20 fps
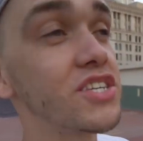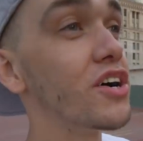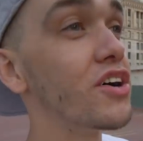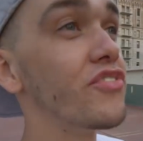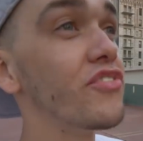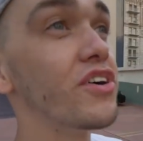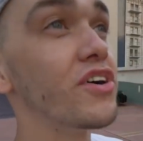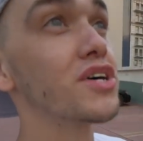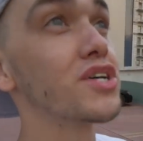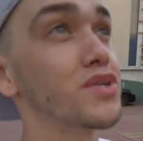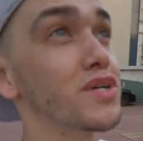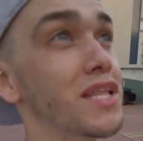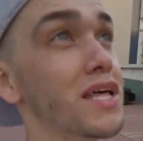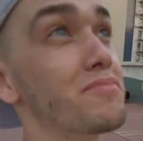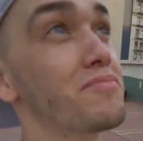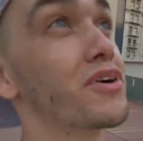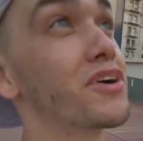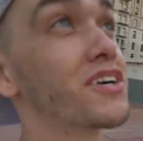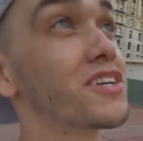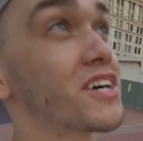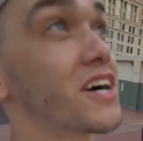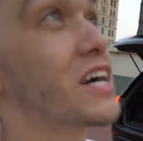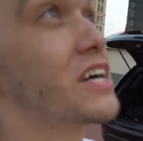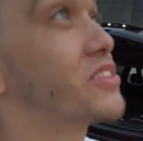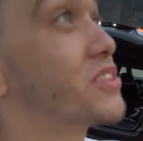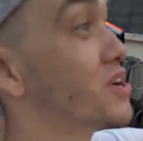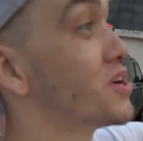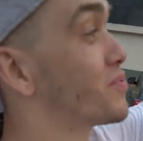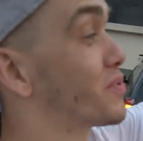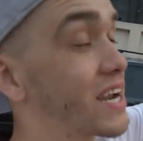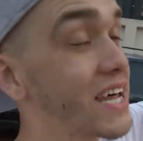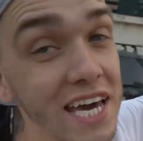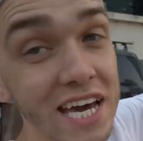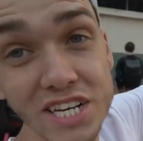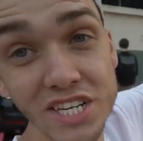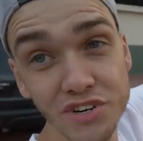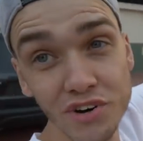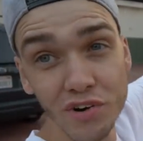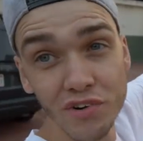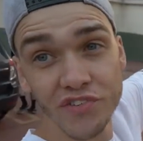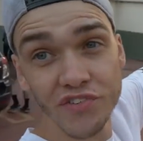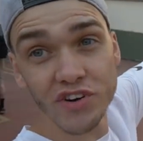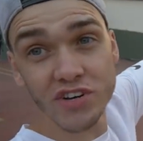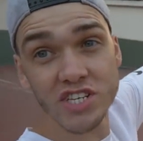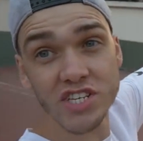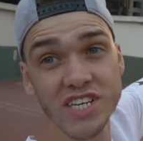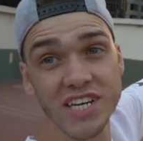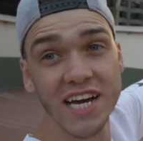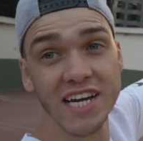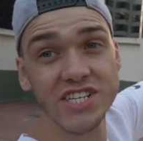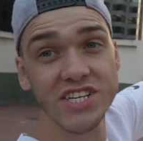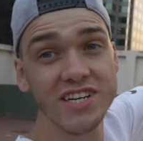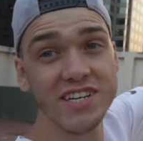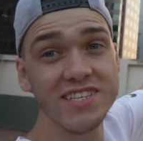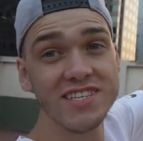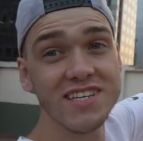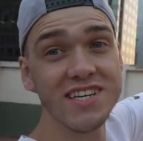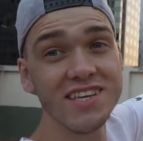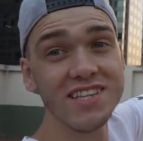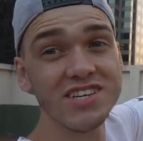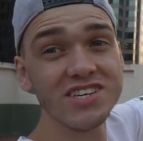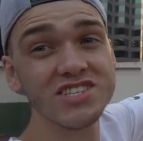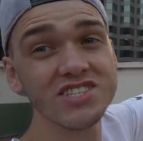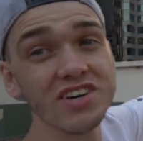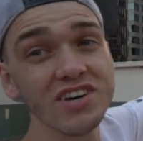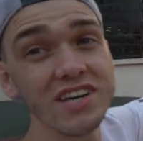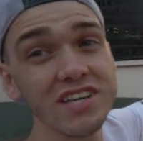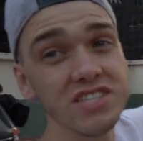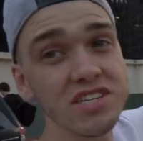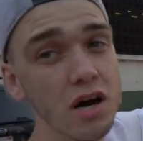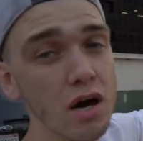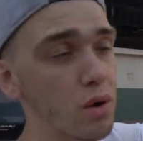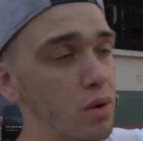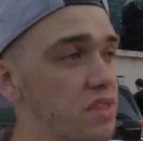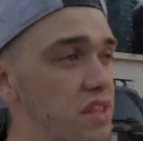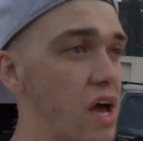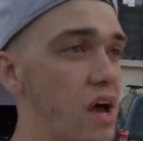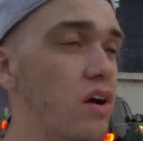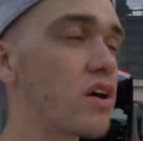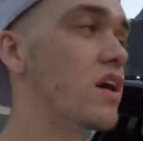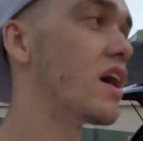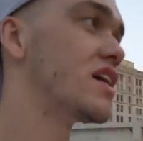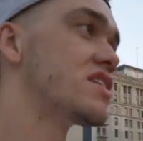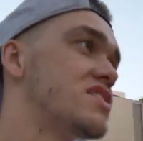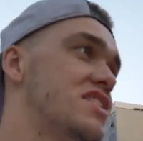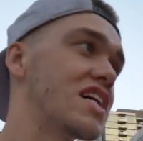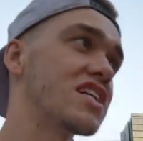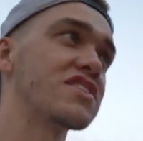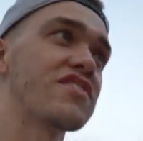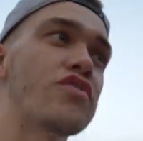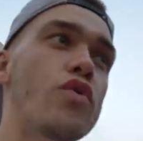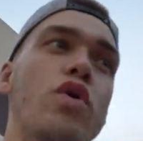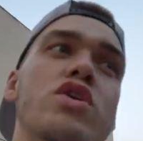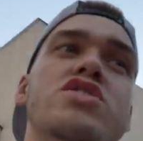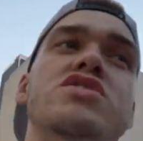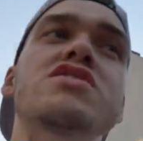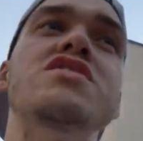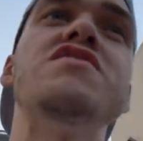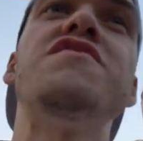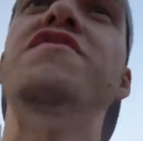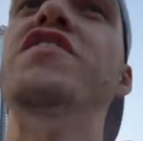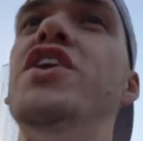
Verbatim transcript: so real quick then, because I do want to get drone footage, and as you can see, the sun is going down. Guys, thanks for watching this